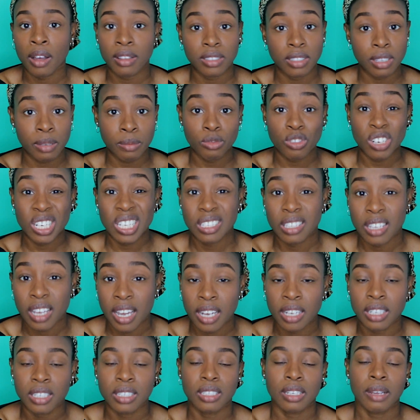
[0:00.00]
some
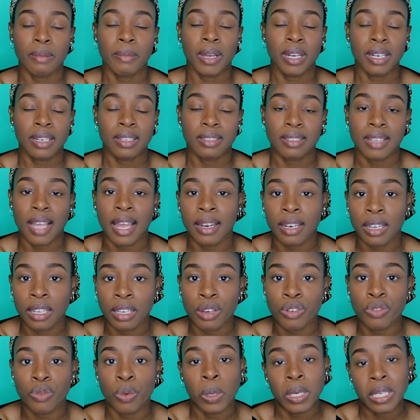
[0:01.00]
research, some understanding
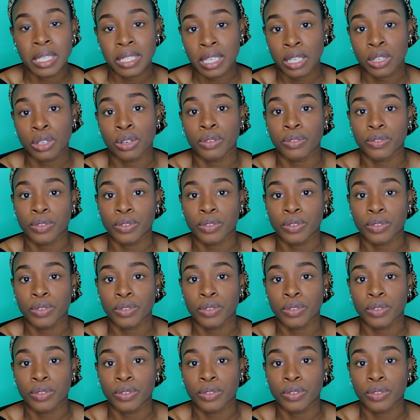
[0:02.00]
of what is in your